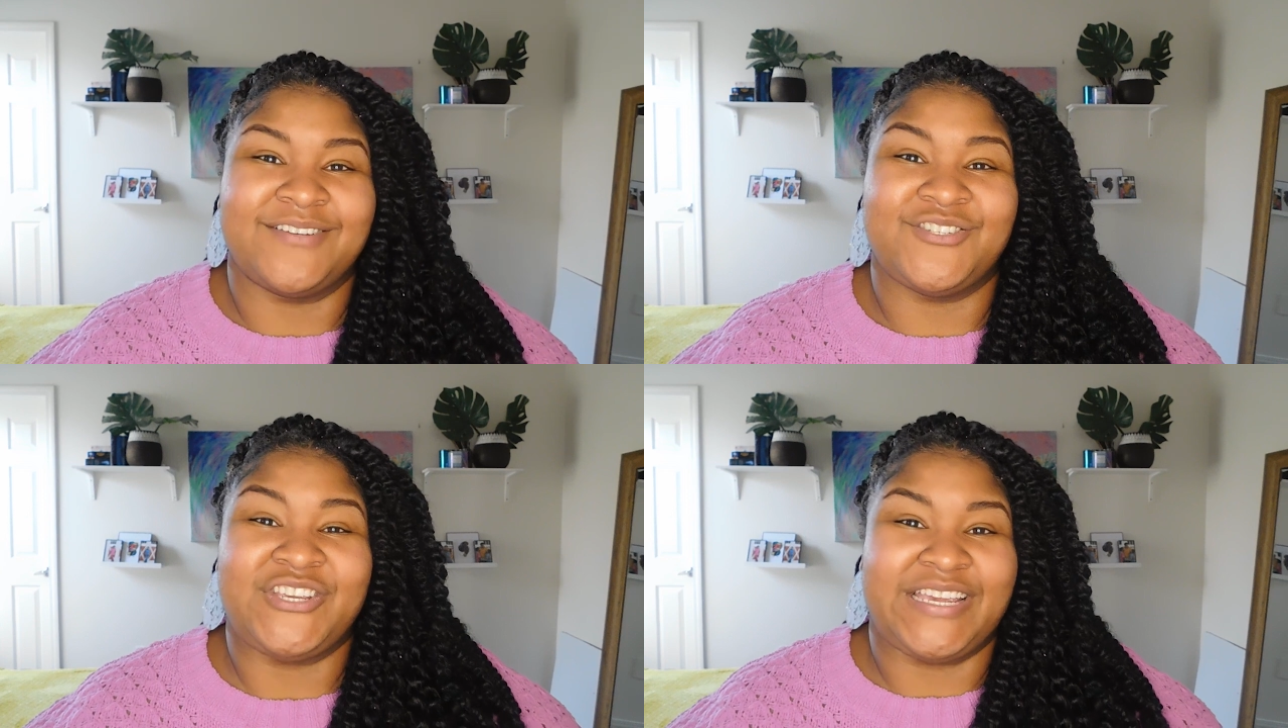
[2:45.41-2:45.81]

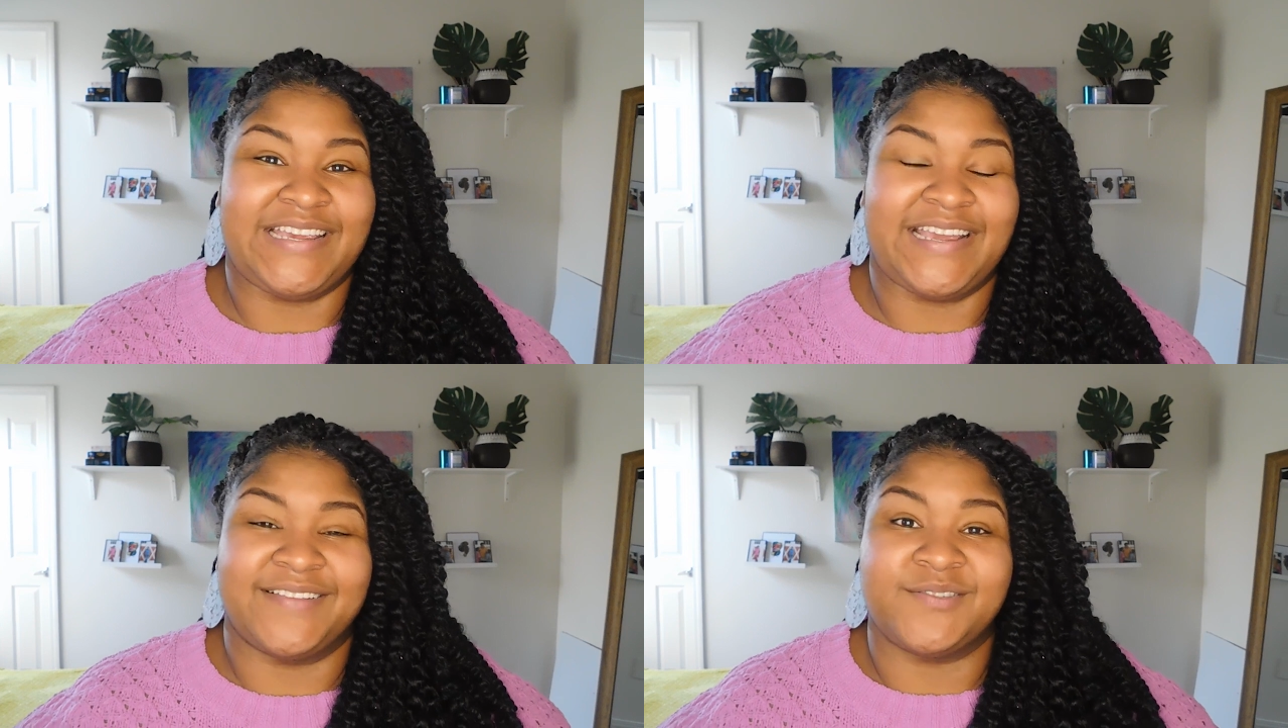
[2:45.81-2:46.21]

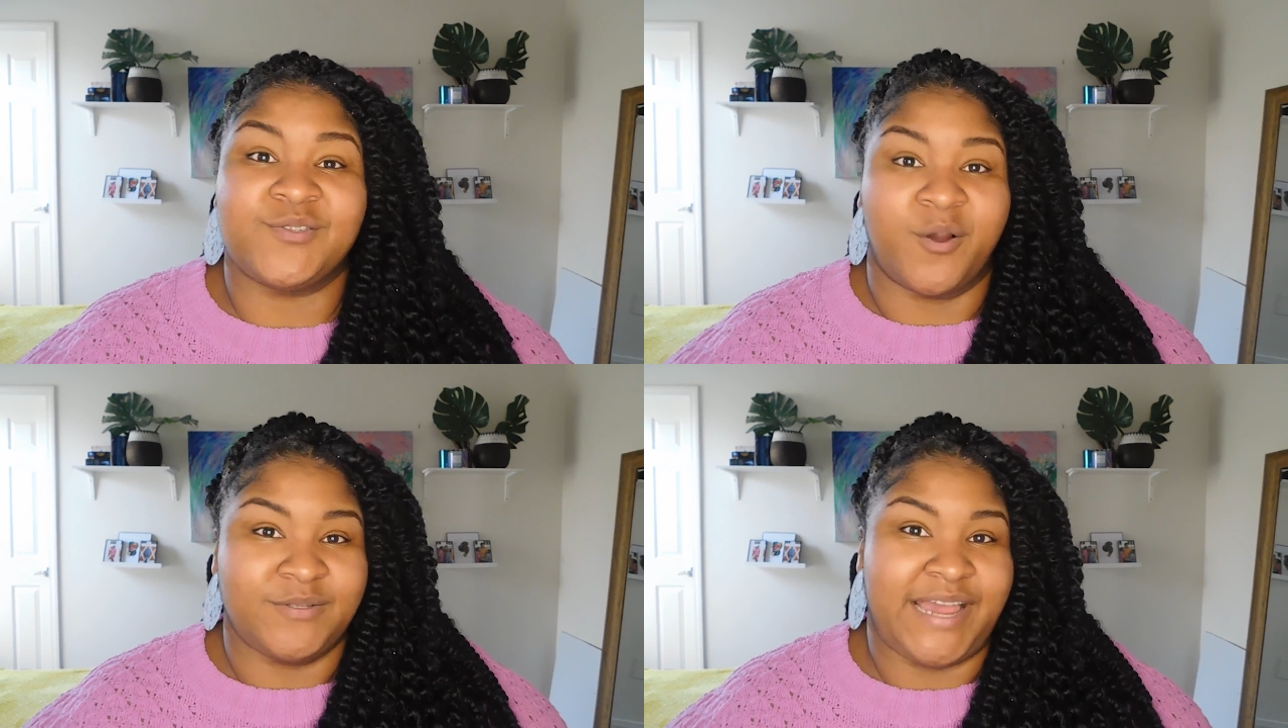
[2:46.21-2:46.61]
She is
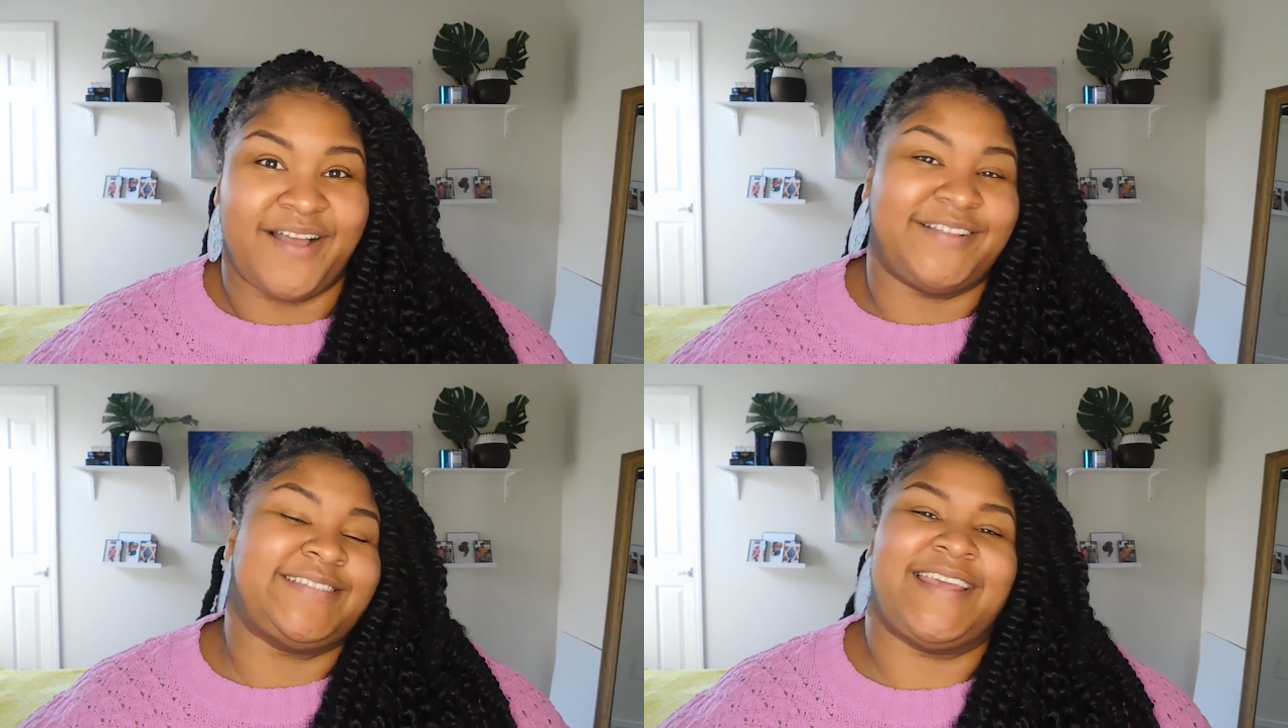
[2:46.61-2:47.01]
so
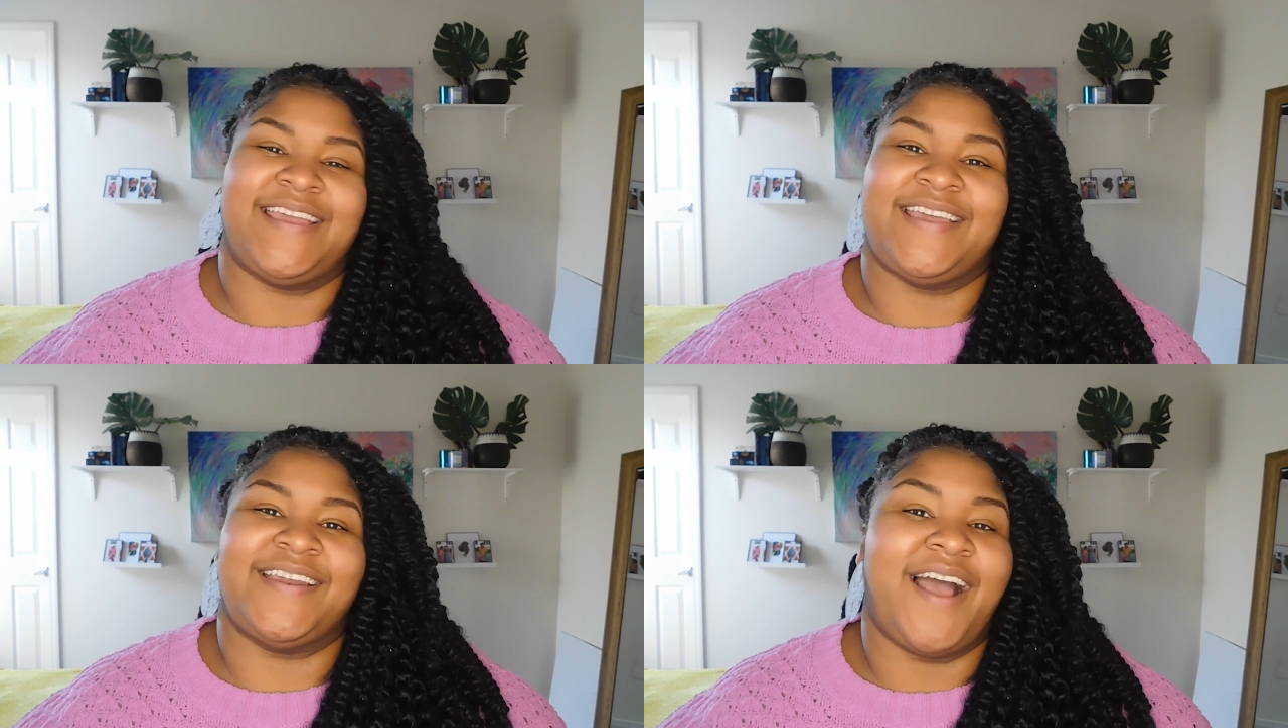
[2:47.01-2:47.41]
talented.